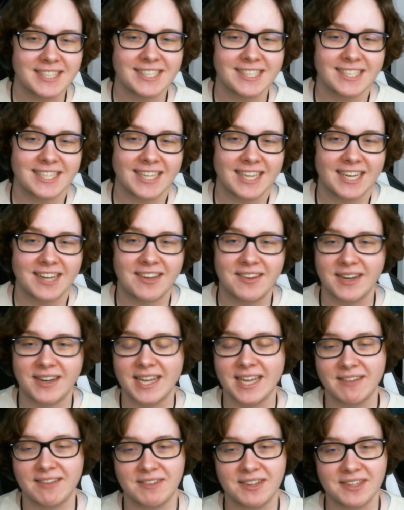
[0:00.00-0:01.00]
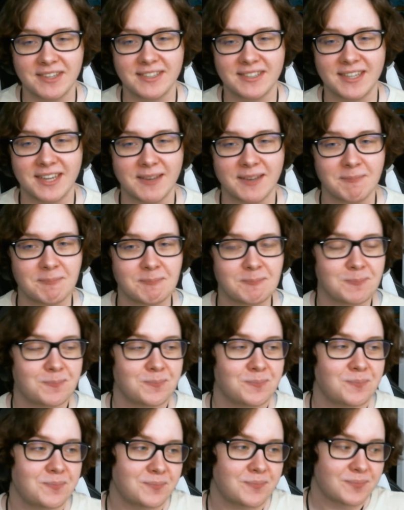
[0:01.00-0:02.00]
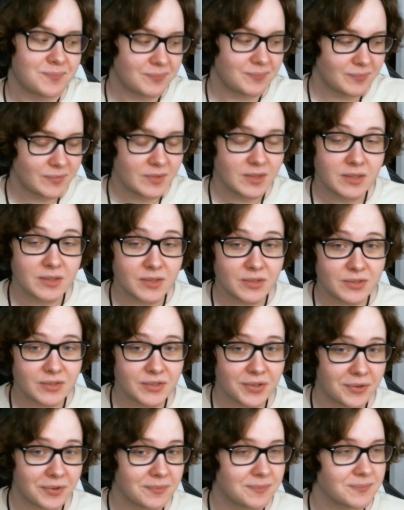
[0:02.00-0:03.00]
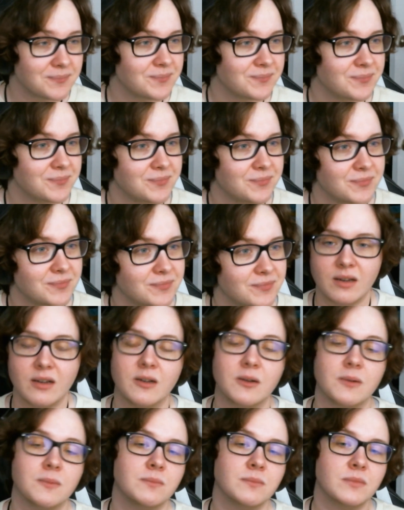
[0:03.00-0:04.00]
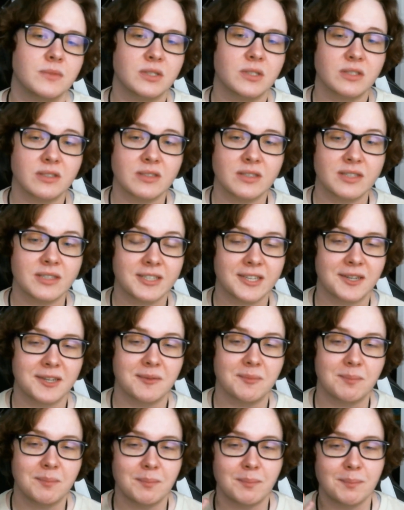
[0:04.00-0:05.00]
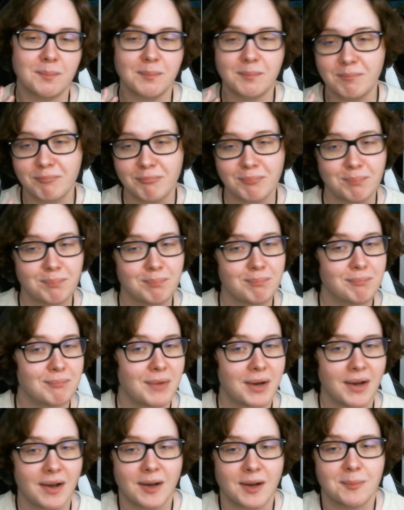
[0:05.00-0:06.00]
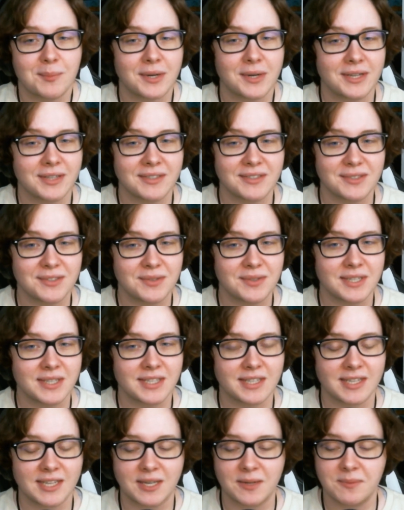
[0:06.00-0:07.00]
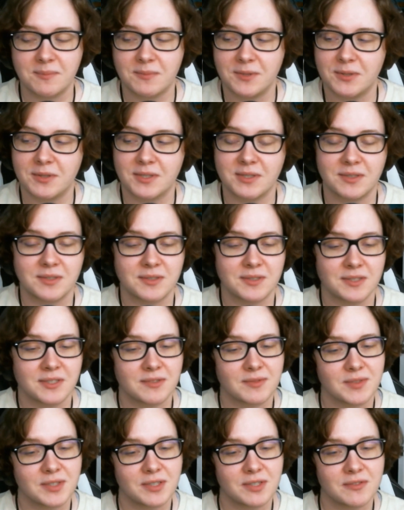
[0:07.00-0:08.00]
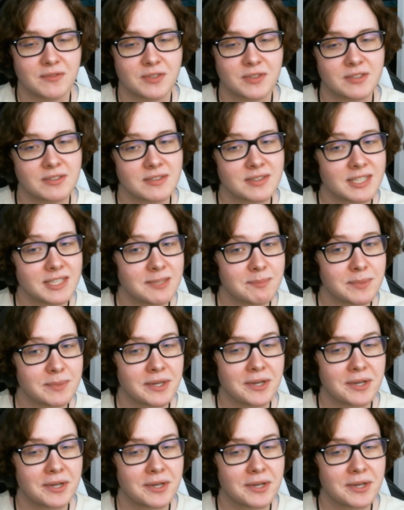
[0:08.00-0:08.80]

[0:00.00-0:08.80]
chilling out, having a good time. So just gonna kind of hop right into it. You can use this video for sleep,